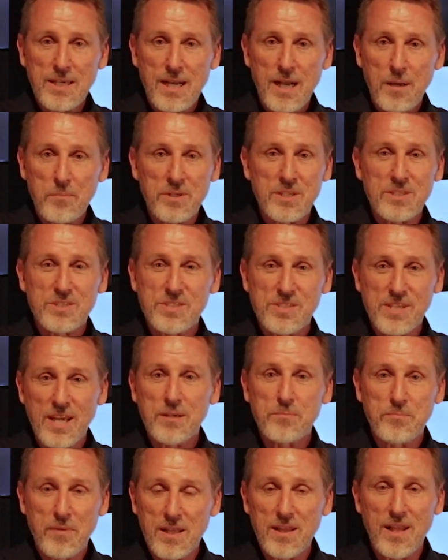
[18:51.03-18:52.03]
I'm going to
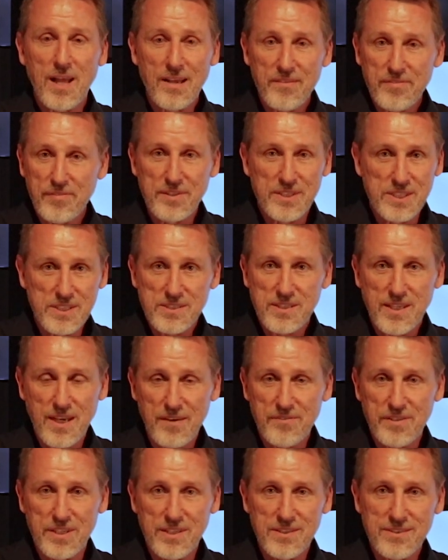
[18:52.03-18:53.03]
stake my life on this
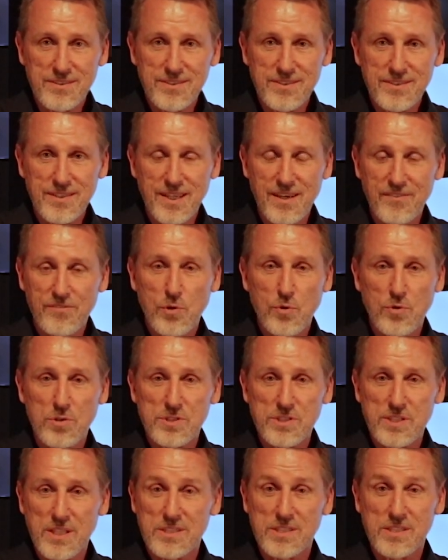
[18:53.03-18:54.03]
covenant. And of
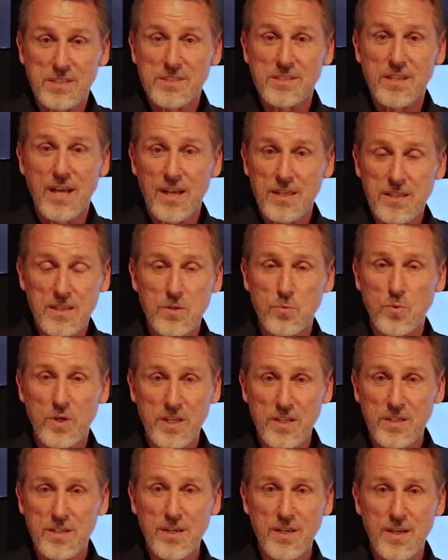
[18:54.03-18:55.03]
course, that's exactly what
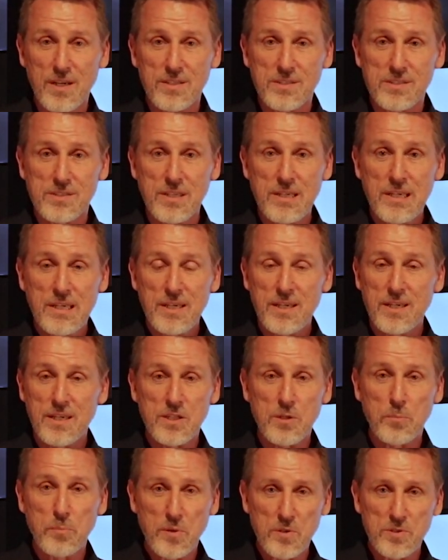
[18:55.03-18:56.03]
he does in
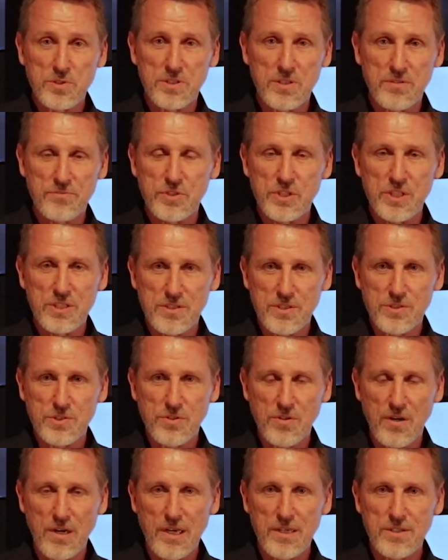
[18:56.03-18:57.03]
the person of Jesus
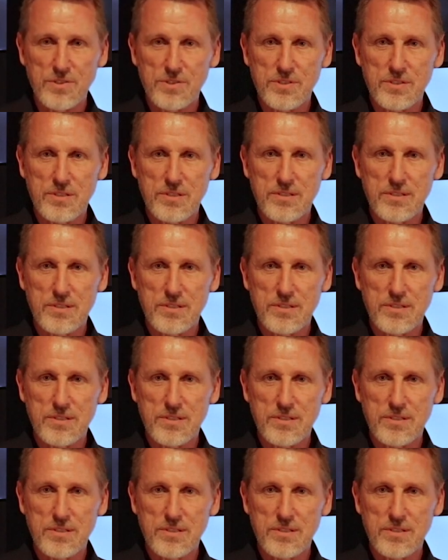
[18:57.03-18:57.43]
Christ.